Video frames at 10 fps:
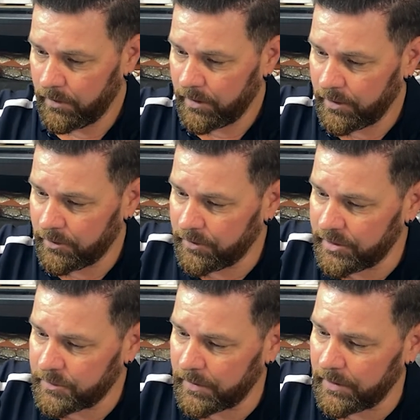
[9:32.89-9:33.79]
Undo
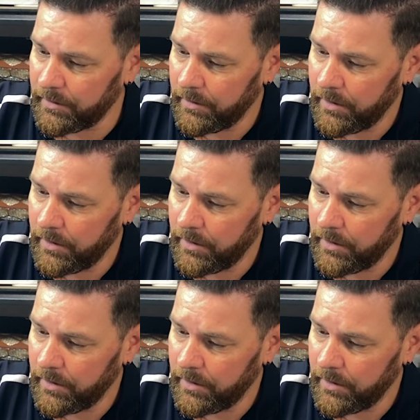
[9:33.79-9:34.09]
this one.